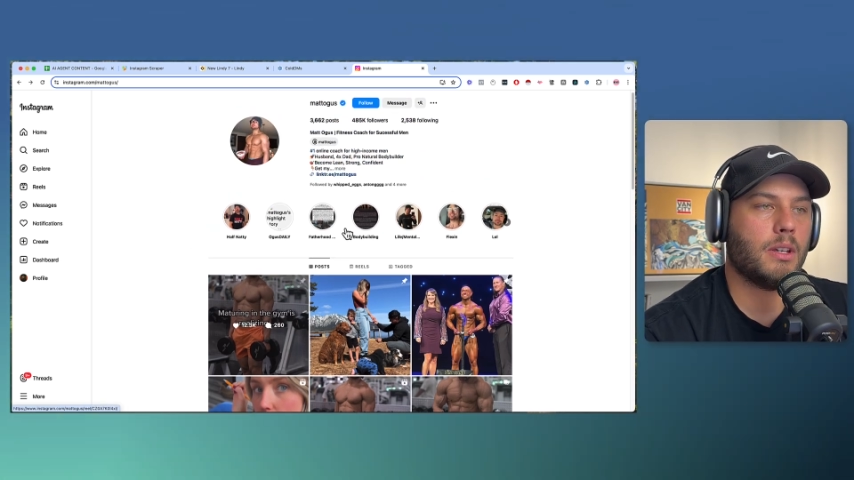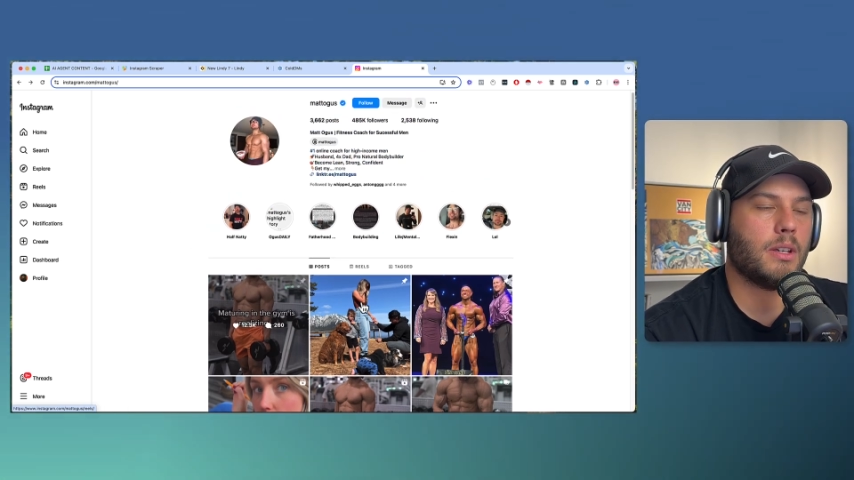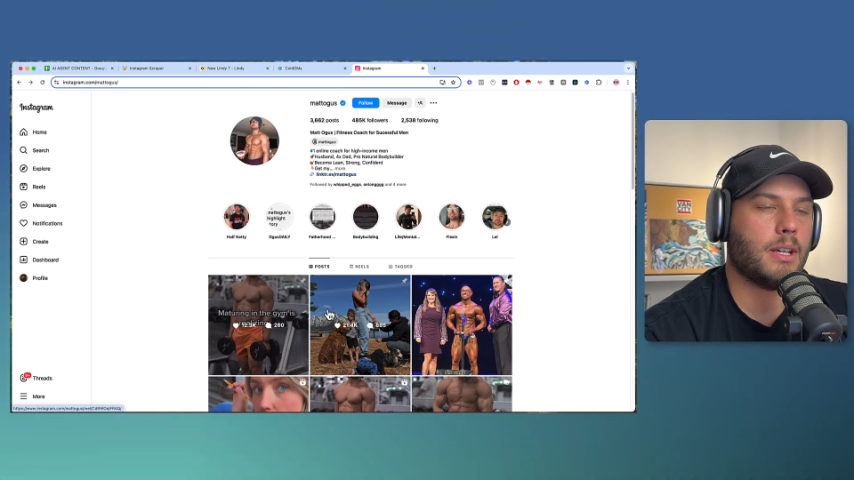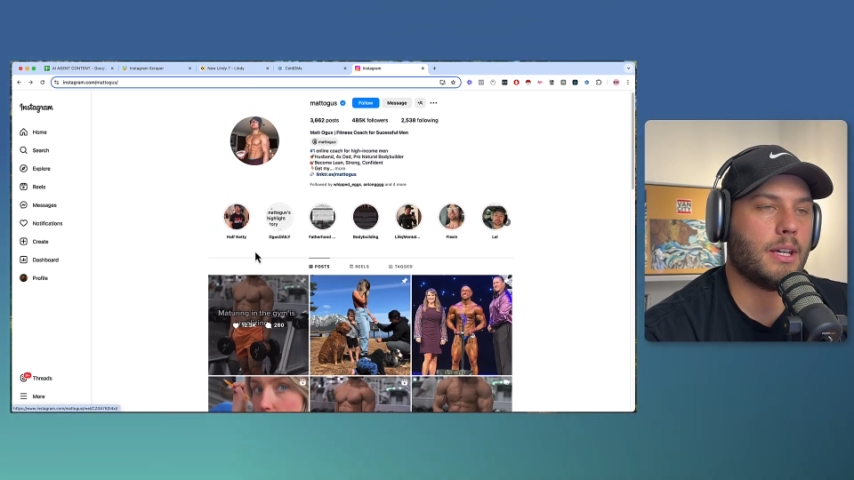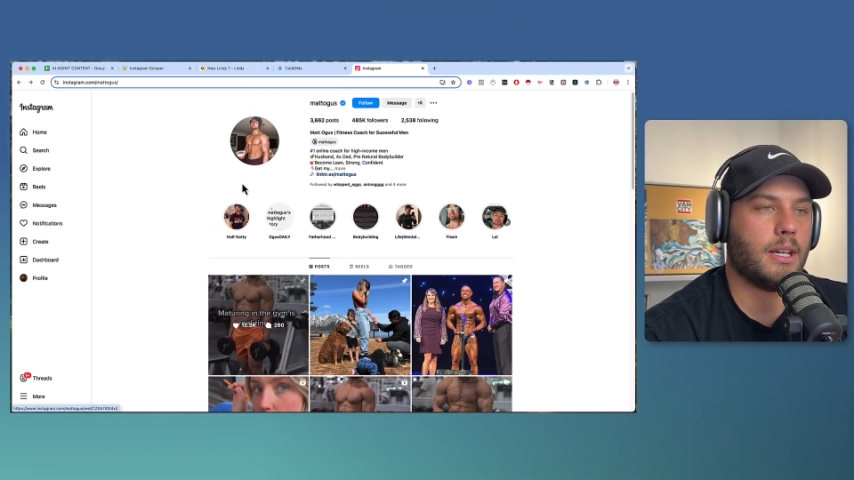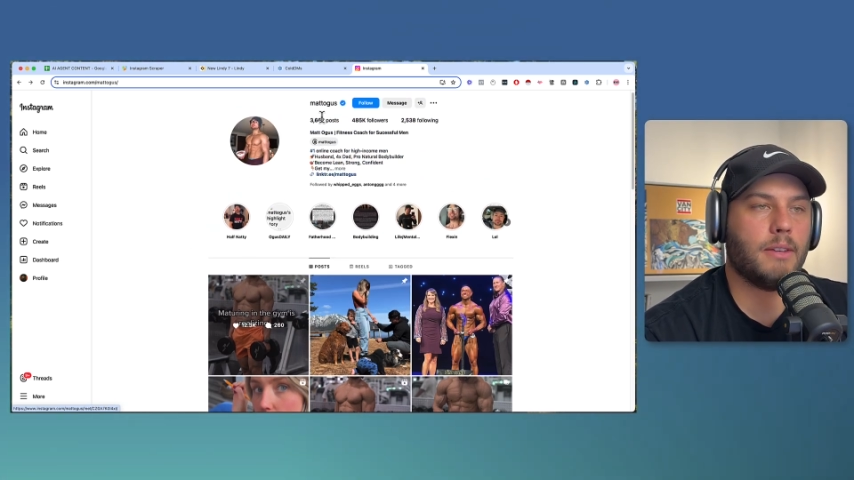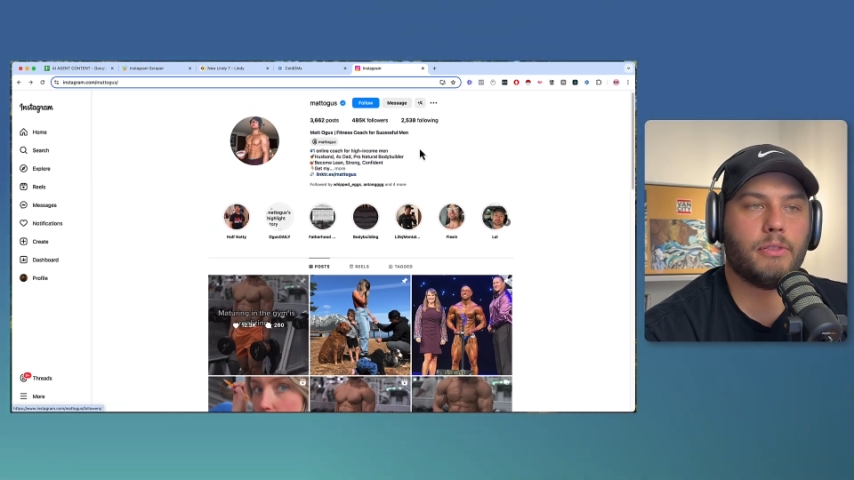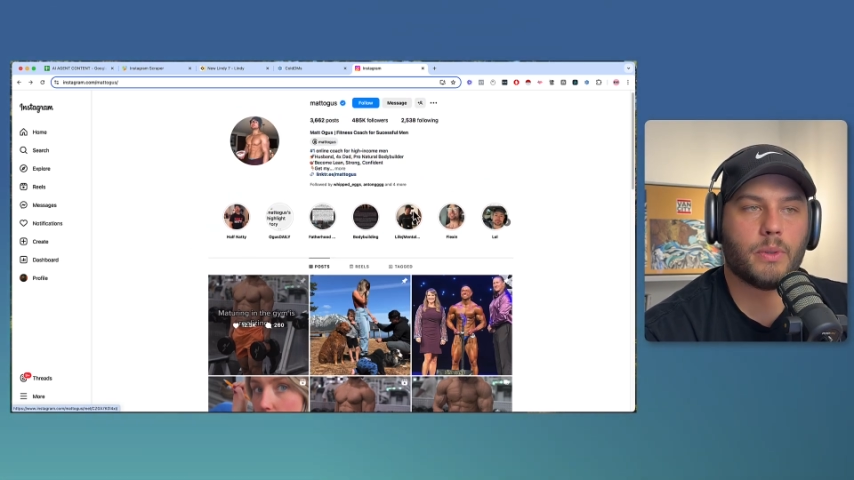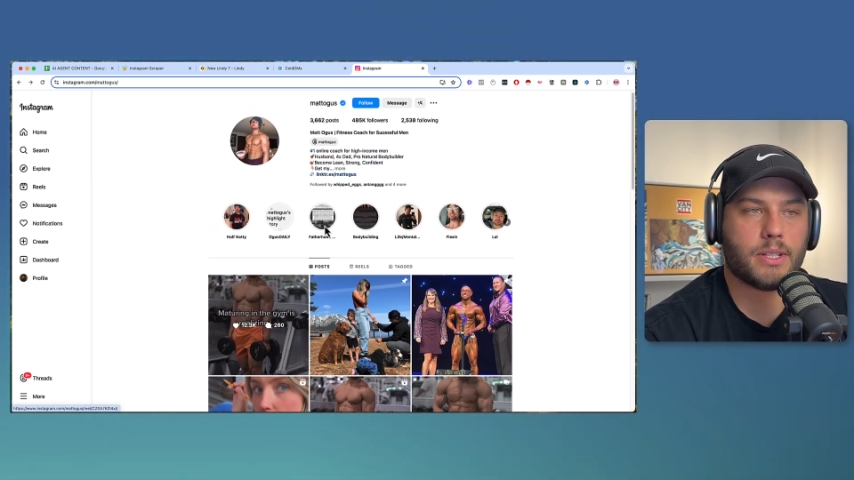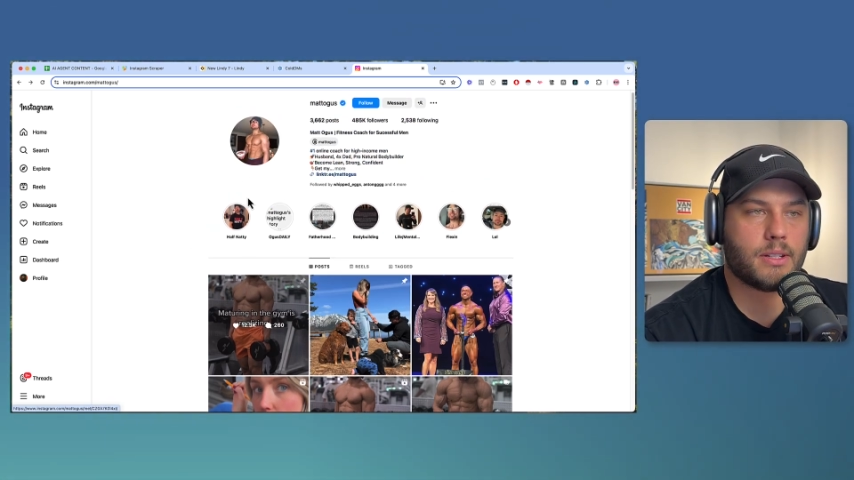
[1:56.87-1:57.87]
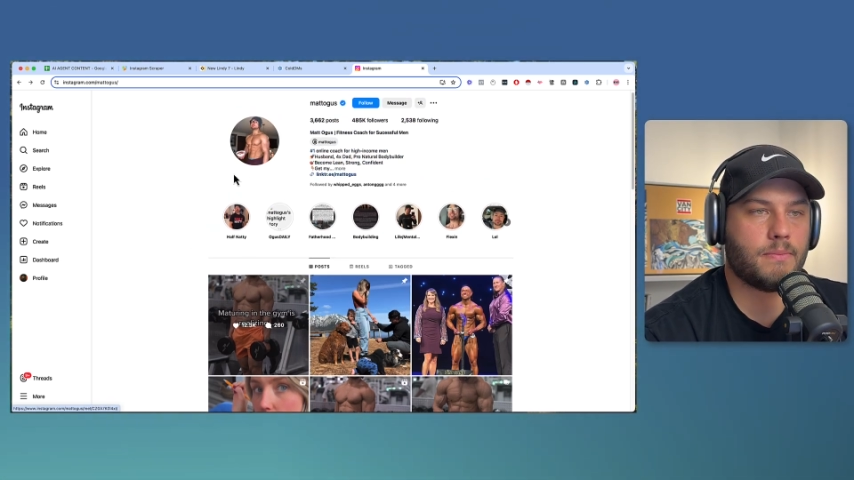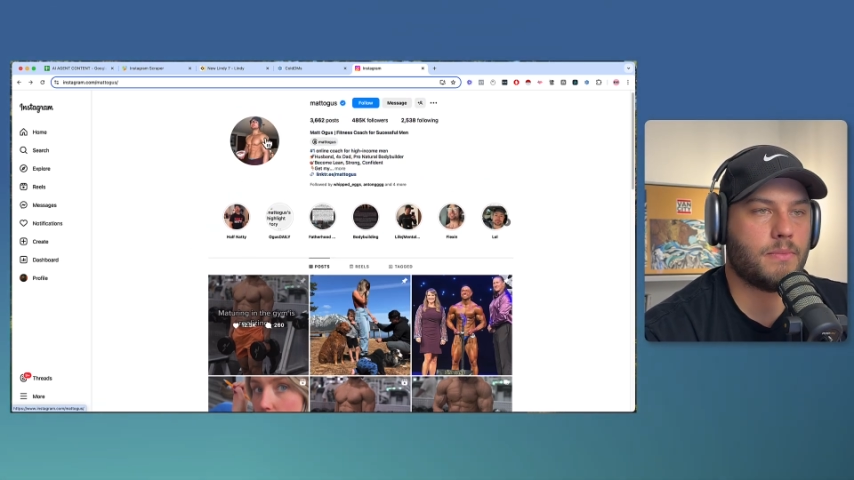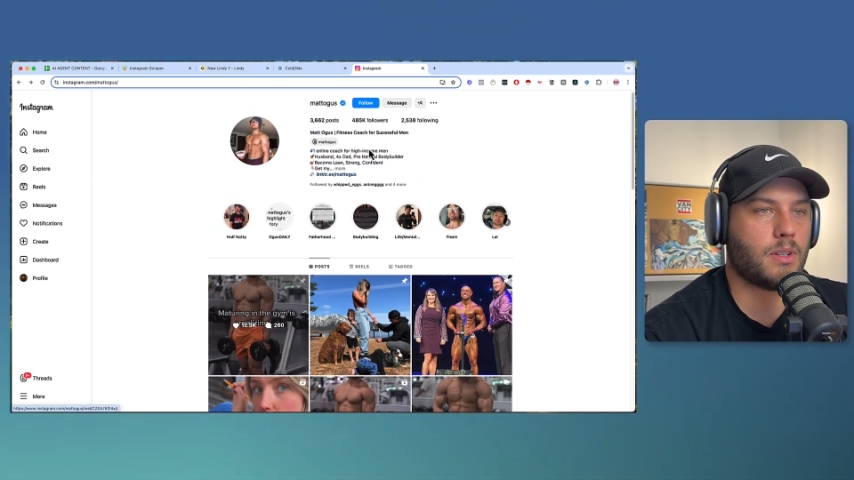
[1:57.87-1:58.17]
influencer.